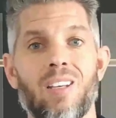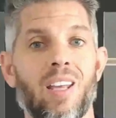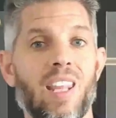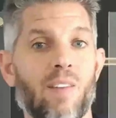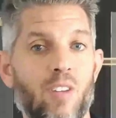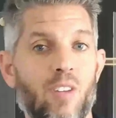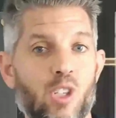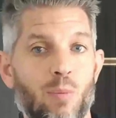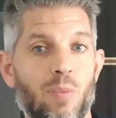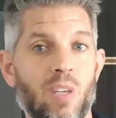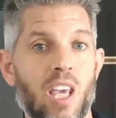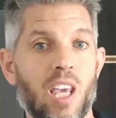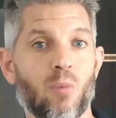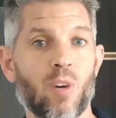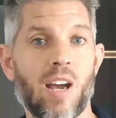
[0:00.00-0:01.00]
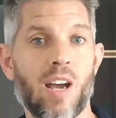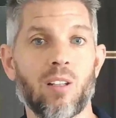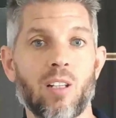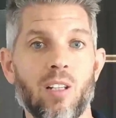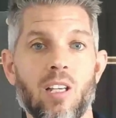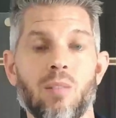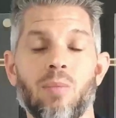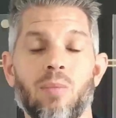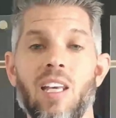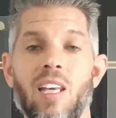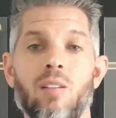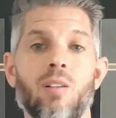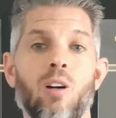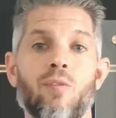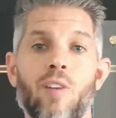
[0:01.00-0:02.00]
And that vision became reality,
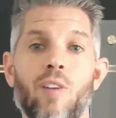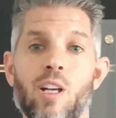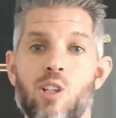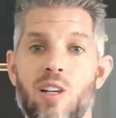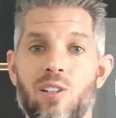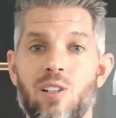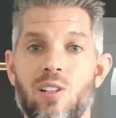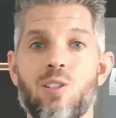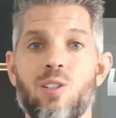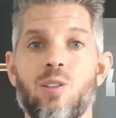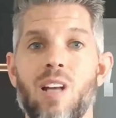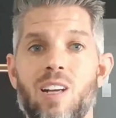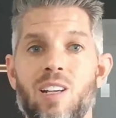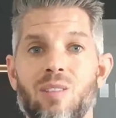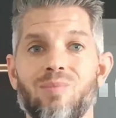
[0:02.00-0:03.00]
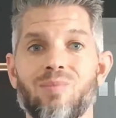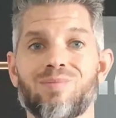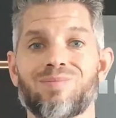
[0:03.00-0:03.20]
and our franchisees united.